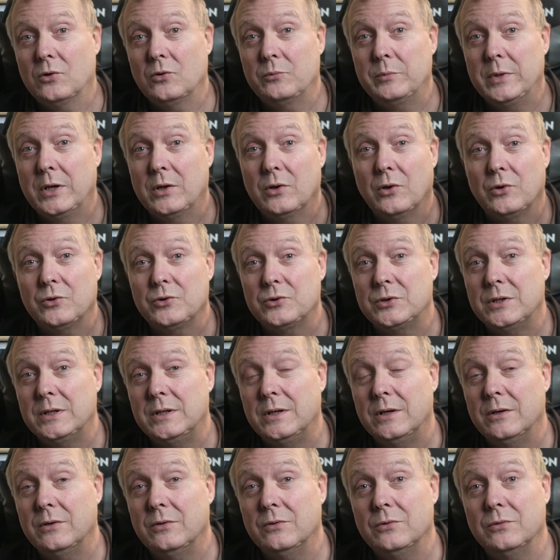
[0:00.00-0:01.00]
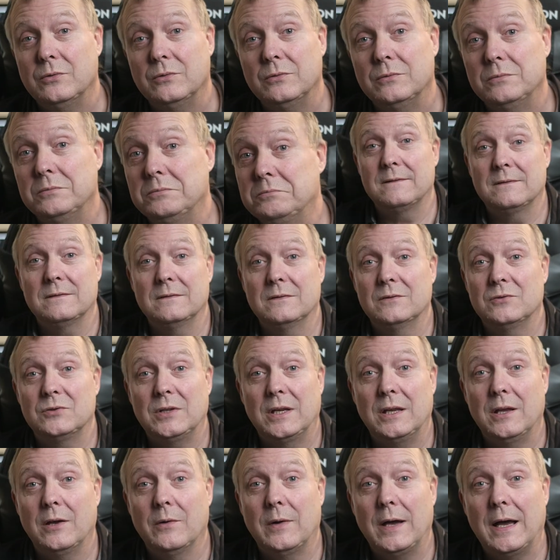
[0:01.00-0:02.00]
be costing you, say
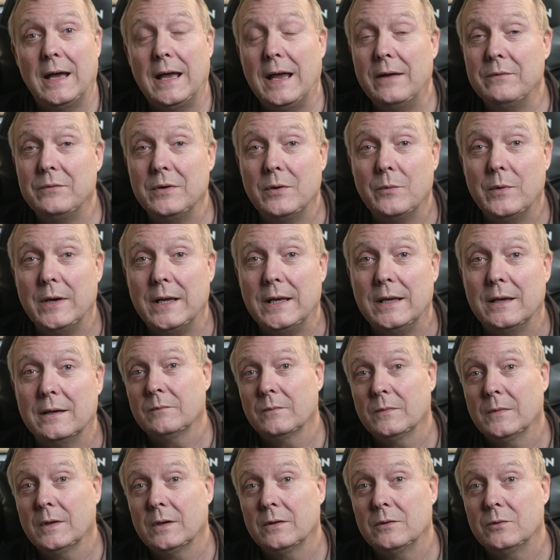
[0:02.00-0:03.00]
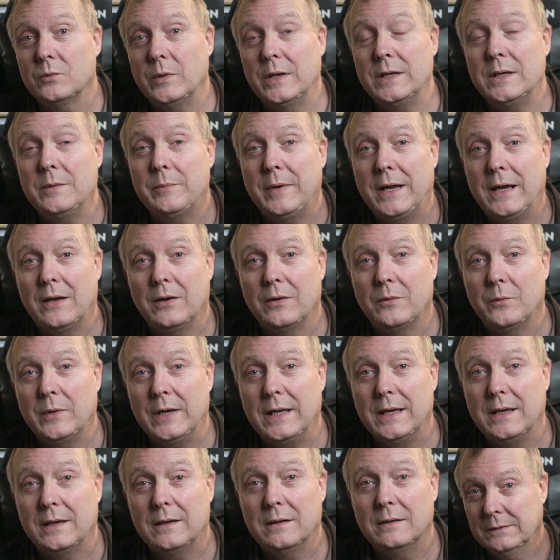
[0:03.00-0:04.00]
you go out every week, £20 a
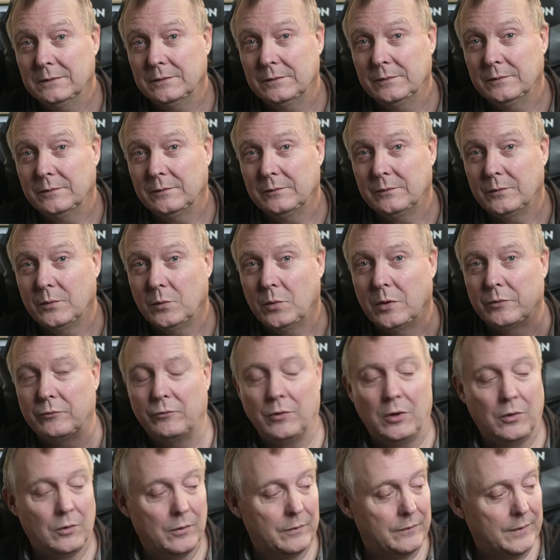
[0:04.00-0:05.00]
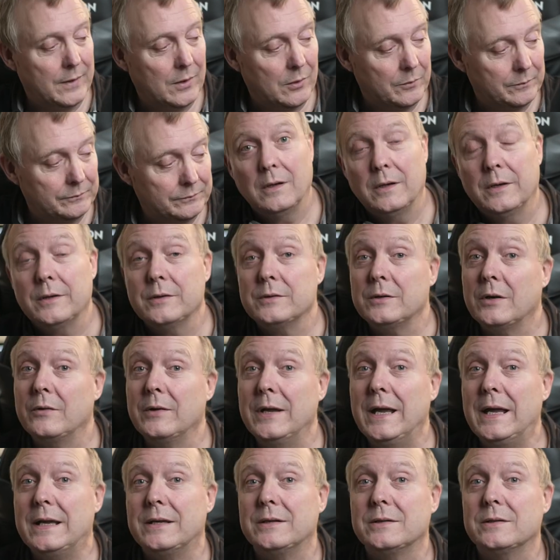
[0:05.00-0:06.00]
week for one roll of film. So
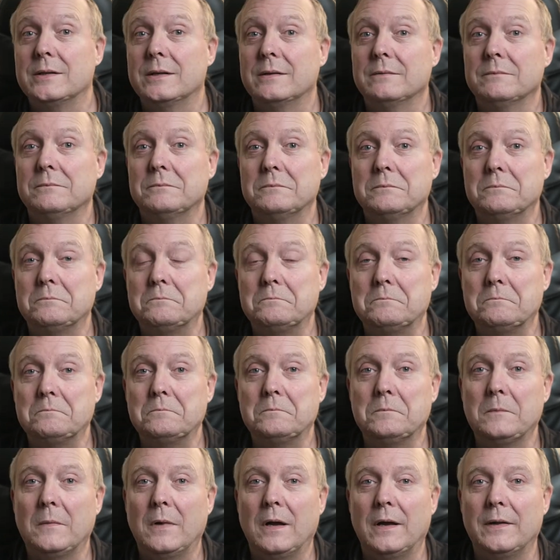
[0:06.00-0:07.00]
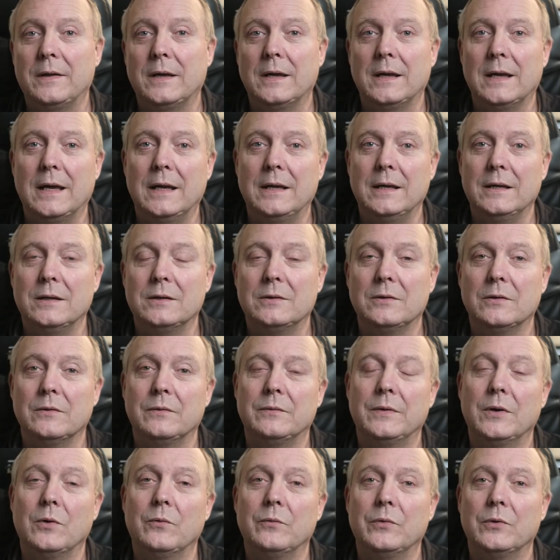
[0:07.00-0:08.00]
yes, I think getting into
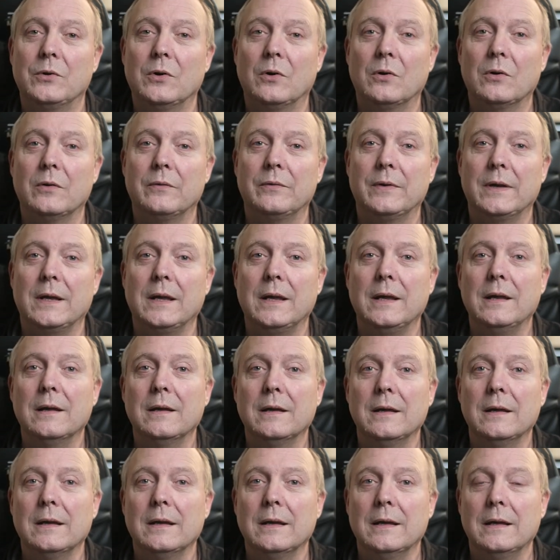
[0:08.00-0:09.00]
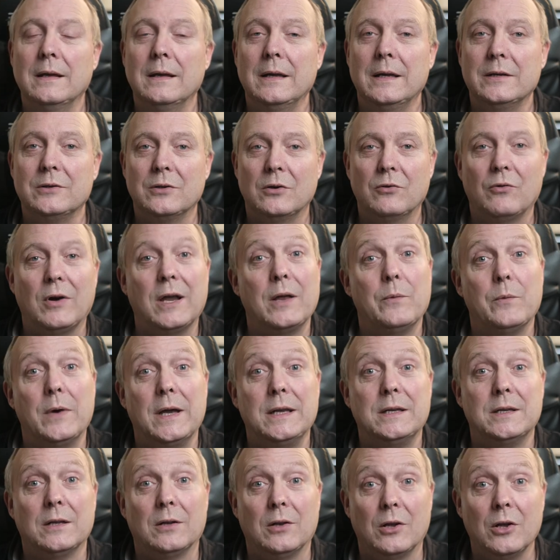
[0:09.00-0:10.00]
film photography is a great way
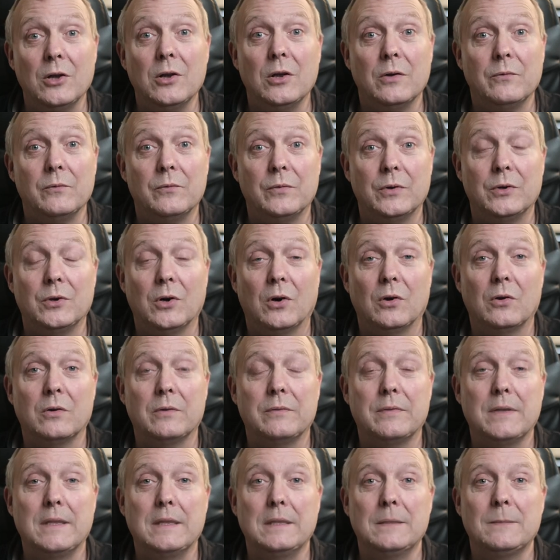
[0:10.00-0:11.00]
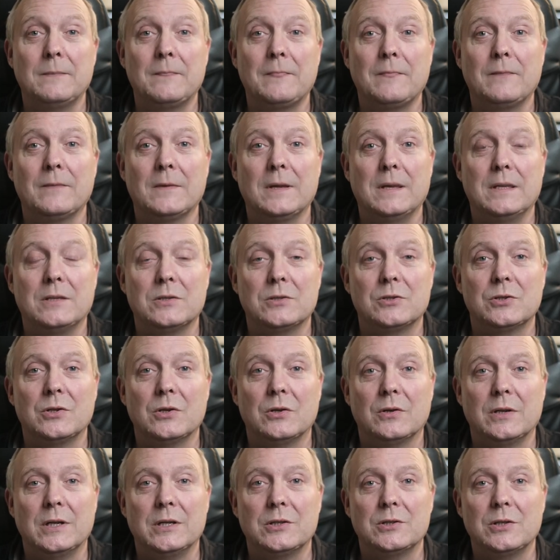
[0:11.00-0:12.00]
to learn photography. It
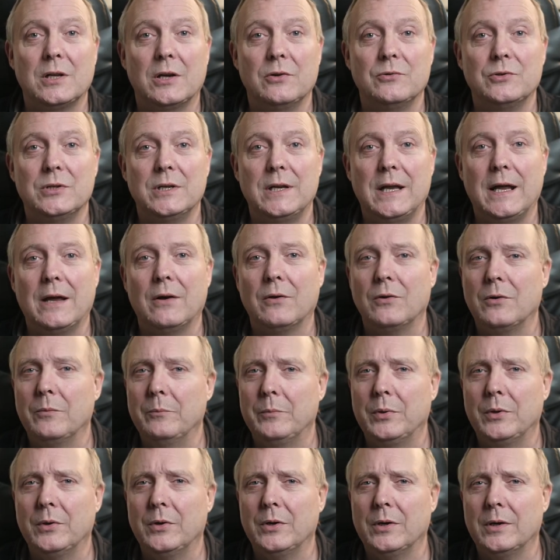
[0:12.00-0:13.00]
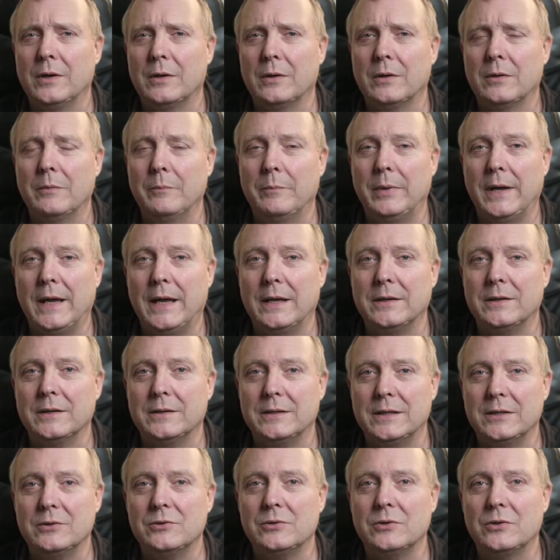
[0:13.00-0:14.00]
certainly slows you down compared to
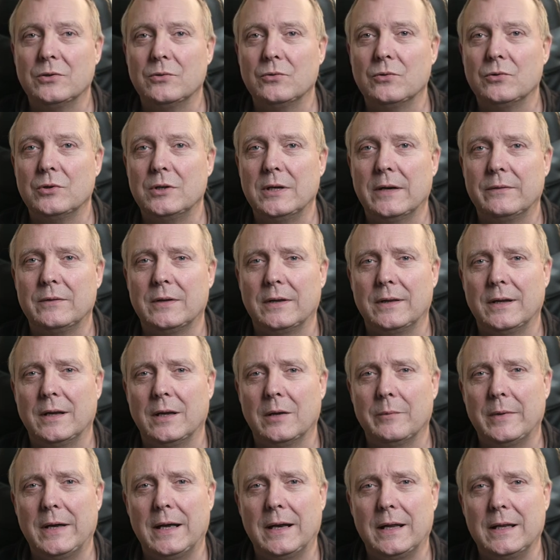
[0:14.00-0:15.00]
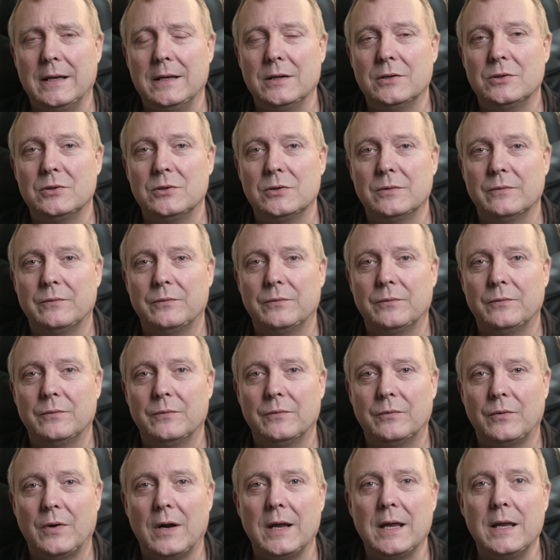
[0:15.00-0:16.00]
digital, because you have to think about each
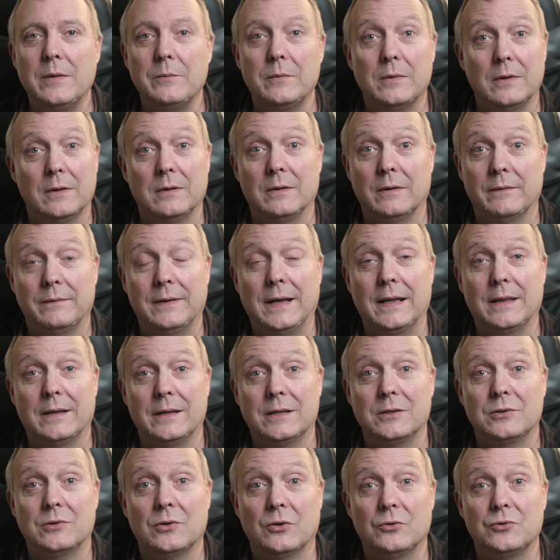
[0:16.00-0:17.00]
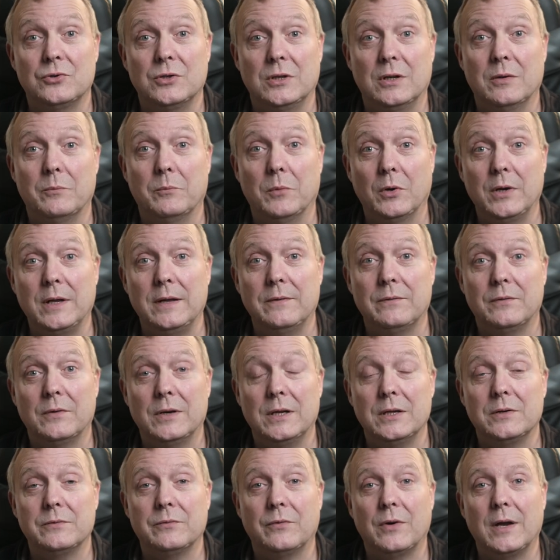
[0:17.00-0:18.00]
frame and the fact that it's costing you money for
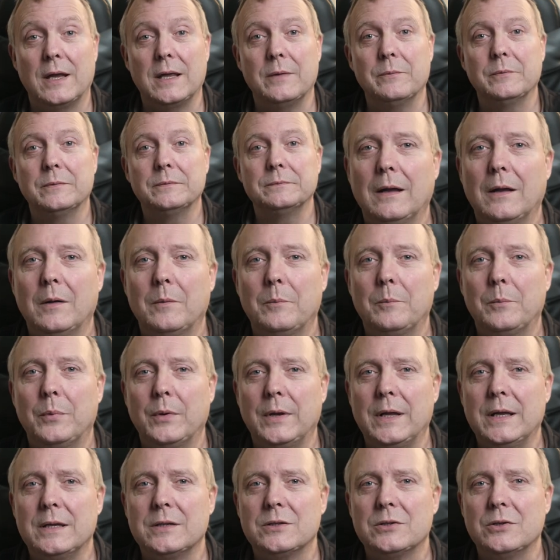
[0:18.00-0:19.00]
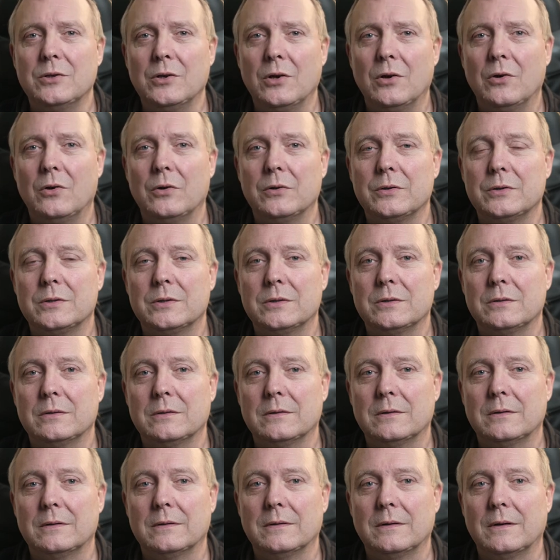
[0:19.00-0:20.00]
each frame. But it's not
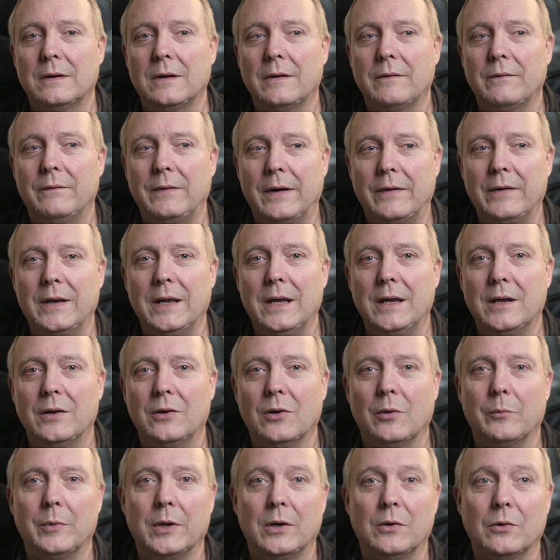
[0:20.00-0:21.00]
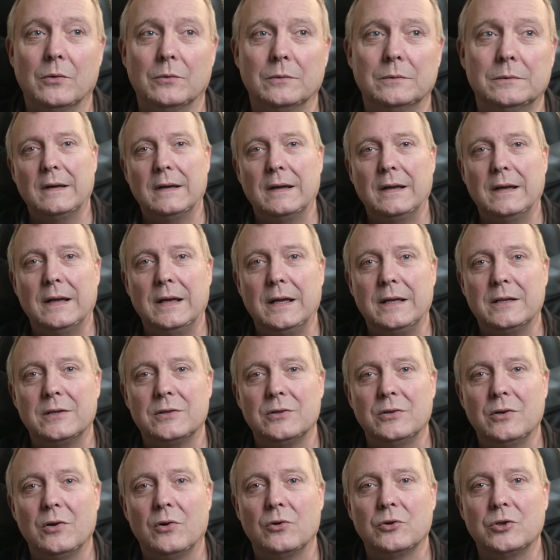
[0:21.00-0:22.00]
very economical. It's
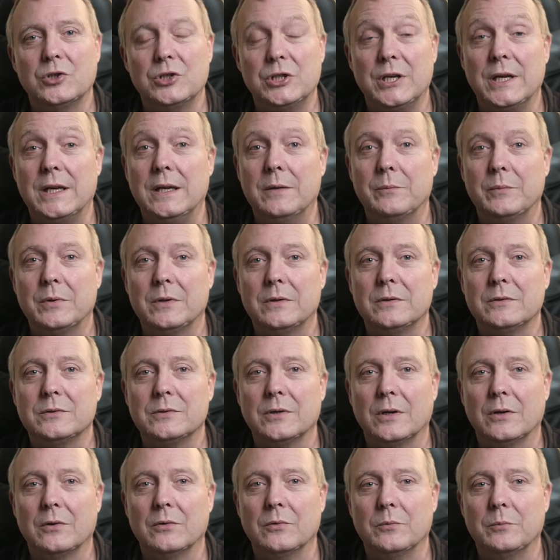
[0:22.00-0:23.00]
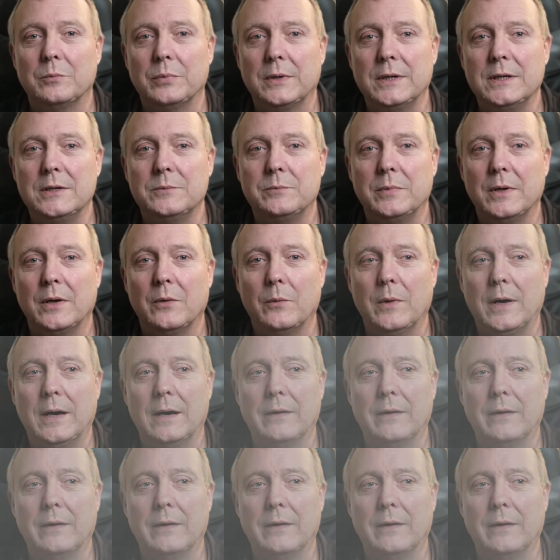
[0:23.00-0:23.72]
not cheap. So please be aware of